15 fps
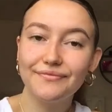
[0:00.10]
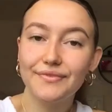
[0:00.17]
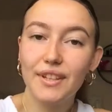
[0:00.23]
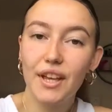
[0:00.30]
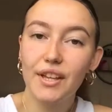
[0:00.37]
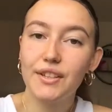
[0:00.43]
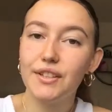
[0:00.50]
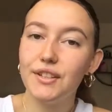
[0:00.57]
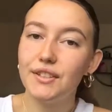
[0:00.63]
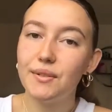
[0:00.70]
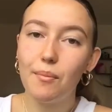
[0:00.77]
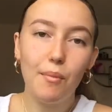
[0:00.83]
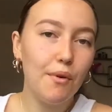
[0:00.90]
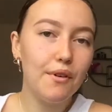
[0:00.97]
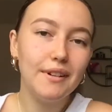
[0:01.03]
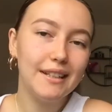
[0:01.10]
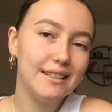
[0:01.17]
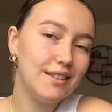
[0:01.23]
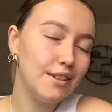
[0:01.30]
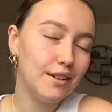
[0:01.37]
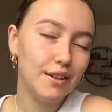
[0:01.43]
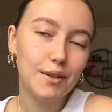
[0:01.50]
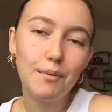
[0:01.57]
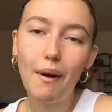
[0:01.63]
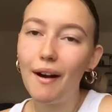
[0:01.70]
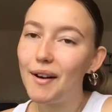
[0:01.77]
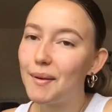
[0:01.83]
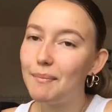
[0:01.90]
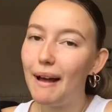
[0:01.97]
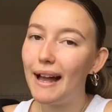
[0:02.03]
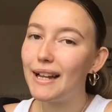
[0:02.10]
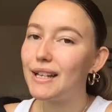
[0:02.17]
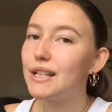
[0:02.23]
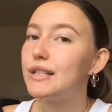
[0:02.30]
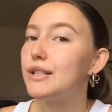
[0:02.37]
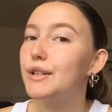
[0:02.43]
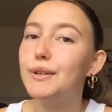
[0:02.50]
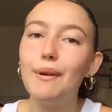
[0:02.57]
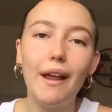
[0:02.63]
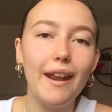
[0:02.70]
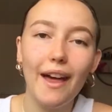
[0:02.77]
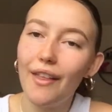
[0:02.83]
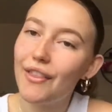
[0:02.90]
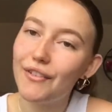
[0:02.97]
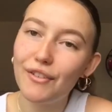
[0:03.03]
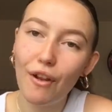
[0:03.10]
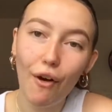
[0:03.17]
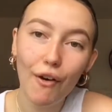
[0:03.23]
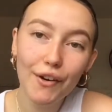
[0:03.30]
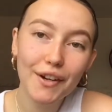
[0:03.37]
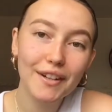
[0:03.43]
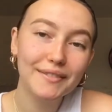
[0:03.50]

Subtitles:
Good morning to you. Welcome back to another vlog.